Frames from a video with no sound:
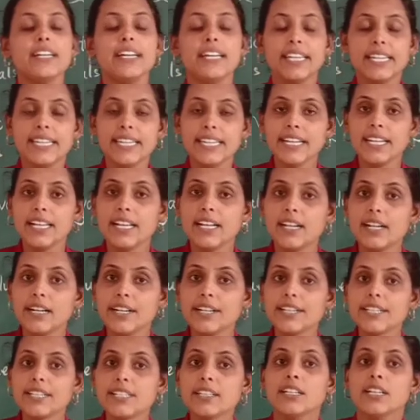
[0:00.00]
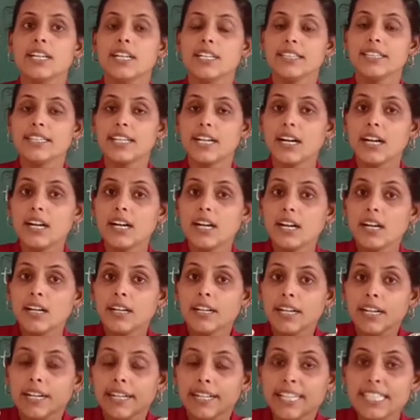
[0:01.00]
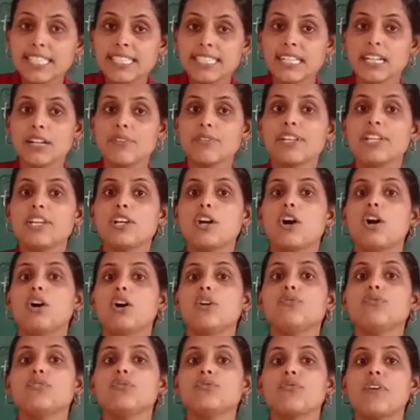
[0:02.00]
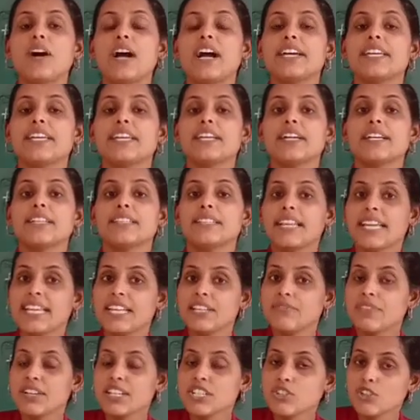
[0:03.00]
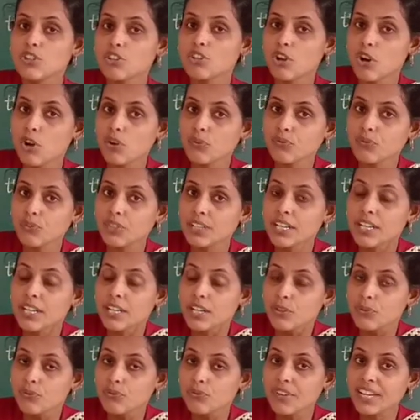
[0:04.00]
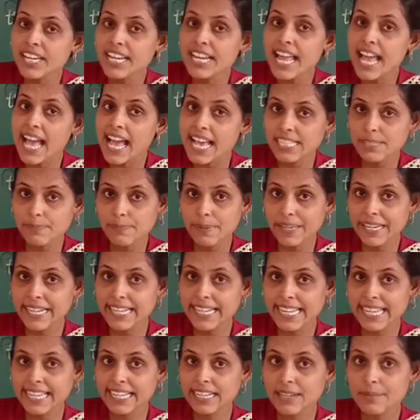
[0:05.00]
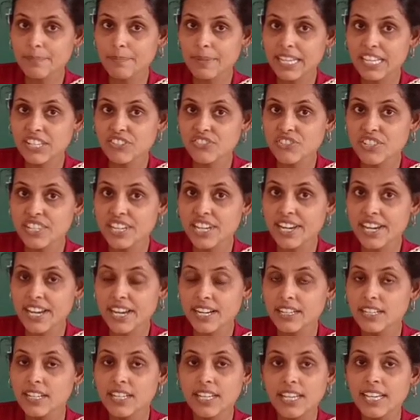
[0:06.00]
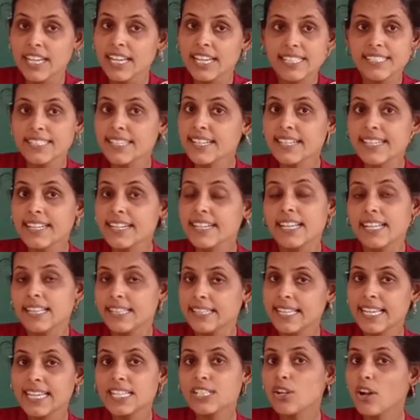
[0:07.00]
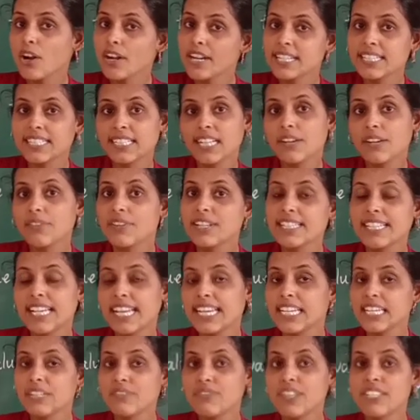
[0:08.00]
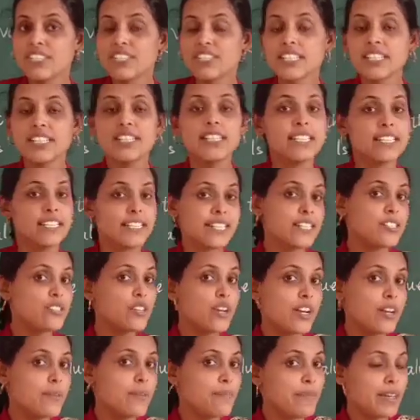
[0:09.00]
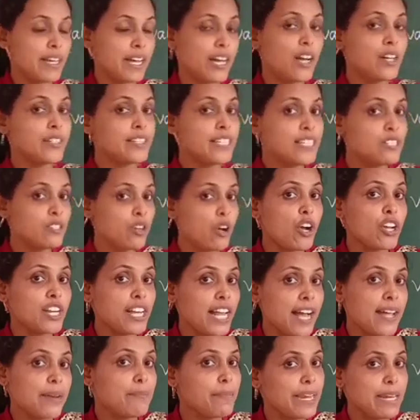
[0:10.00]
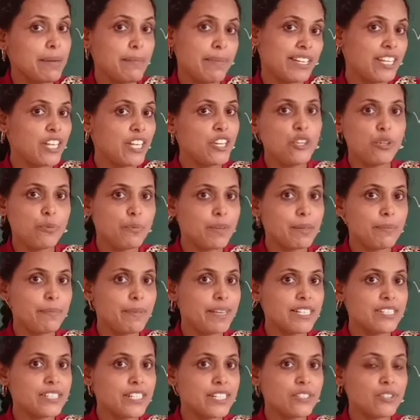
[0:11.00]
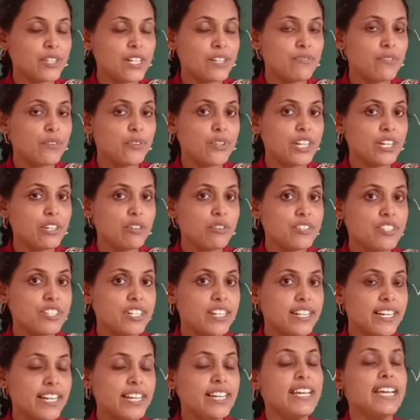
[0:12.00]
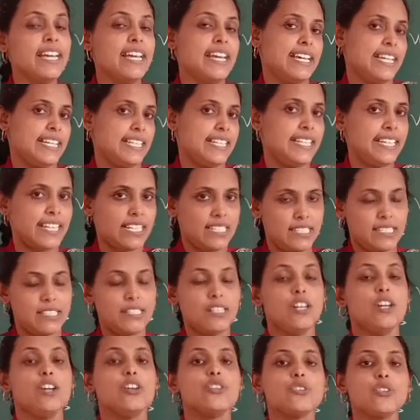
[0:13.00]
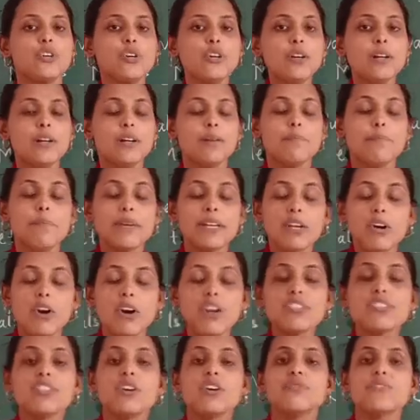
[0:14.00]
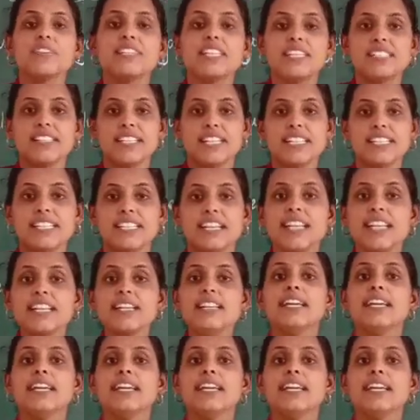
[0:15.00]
He learned the discovery of fire, the invention of wheel has been taken place children. Isn't it? These all discoveries and invention, these all are made by the human beings itself only, no children? Yes. So because of this reason,